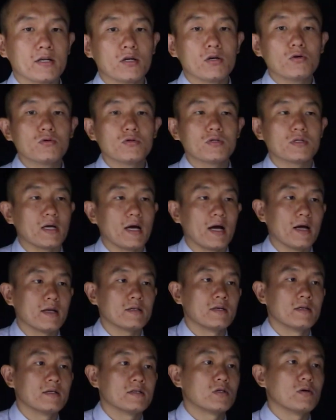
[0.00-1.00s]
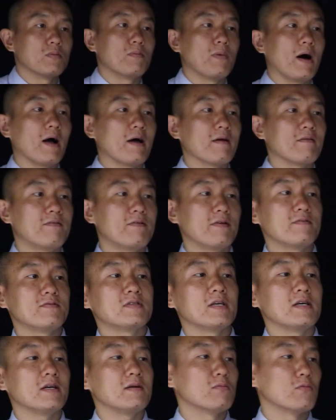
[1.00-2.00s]
used that to buy
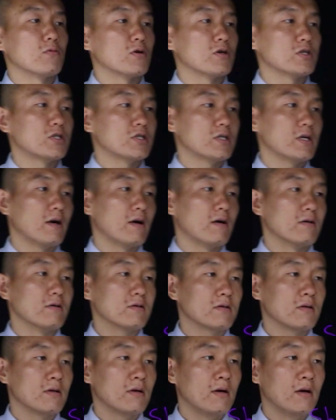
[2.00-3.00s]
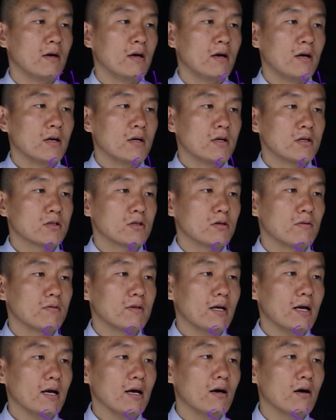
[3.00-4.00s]
15 more shares. So
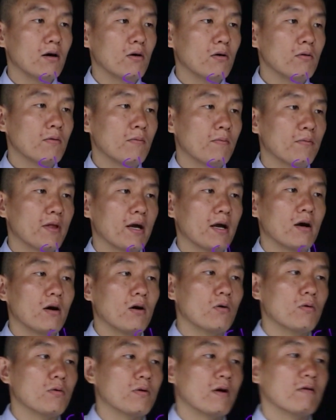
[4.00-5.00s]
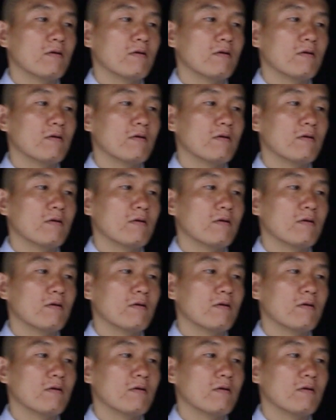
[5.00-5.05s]
now they own